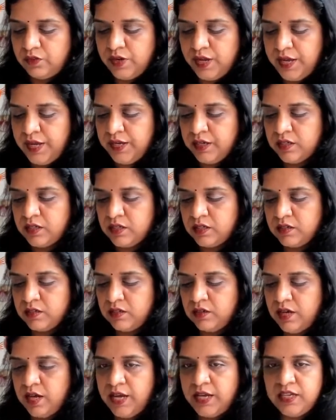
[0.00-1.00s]
Right,
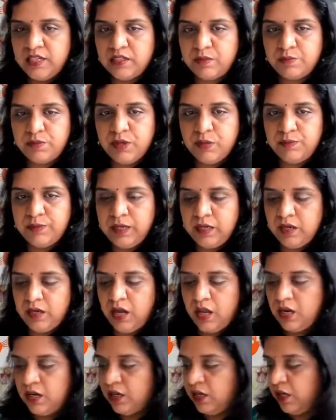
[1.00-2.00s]
nice purple
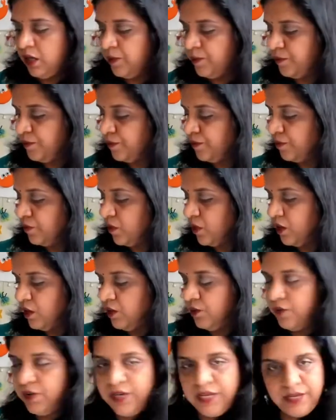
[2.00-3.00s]
color.
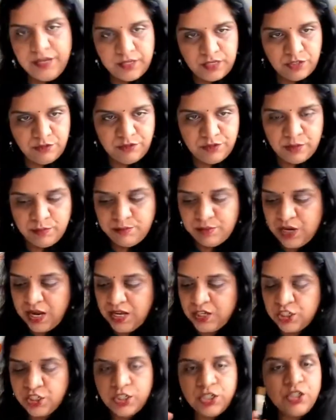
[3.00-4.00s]
Take a different
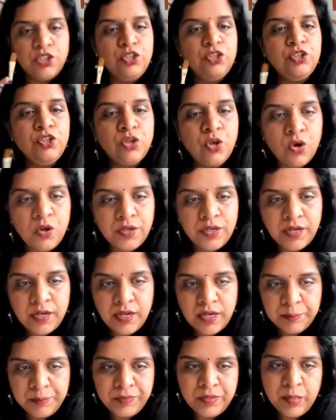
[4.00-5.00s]
brush. Don't
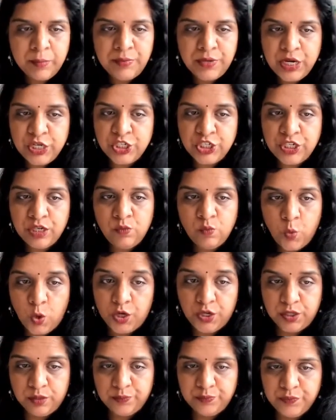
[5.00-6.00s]
dip the brush in
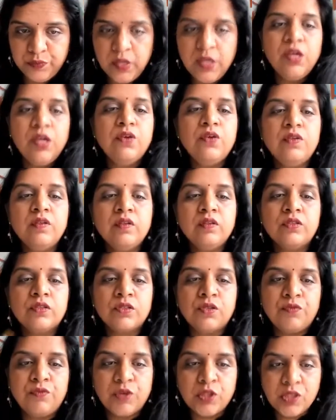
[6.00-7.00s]
water.
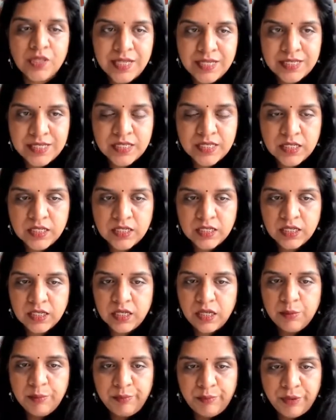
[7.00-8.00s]
So for this
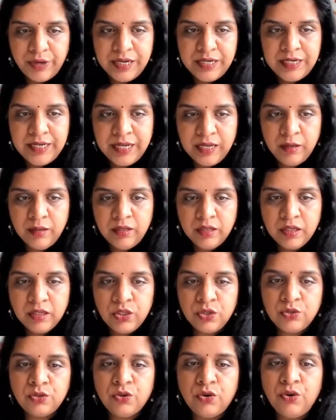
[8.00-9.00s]
printing,
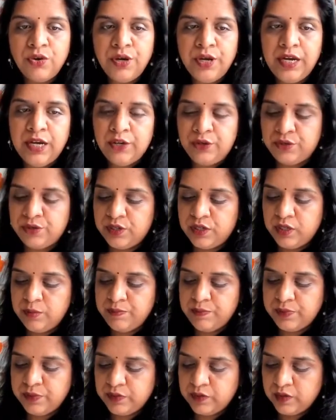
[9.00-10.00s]
you don't need to
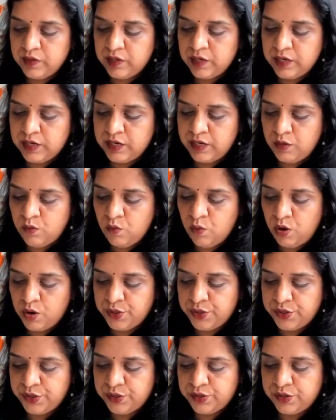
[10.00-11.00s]
dip it in
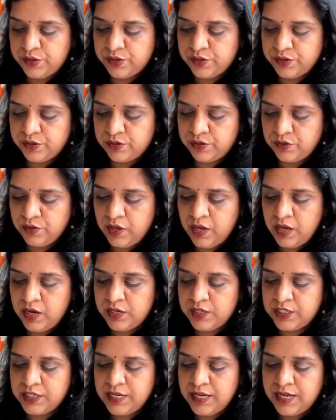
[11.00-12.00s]
water.
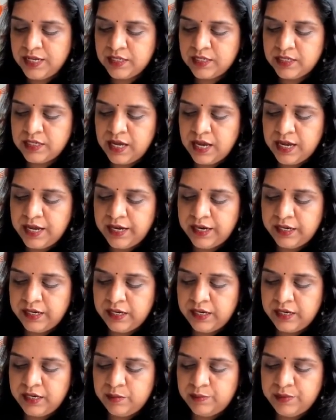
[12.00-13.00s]
Okay, just
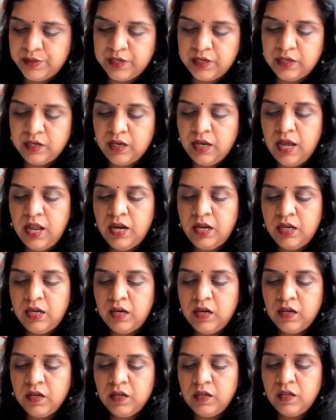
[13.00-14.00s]
directly dip it in
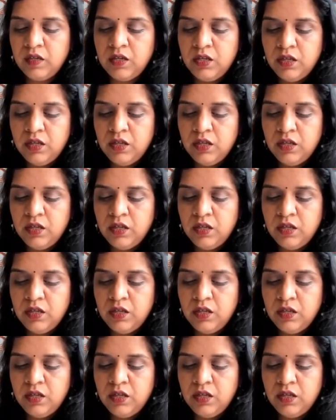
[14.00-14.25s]
color.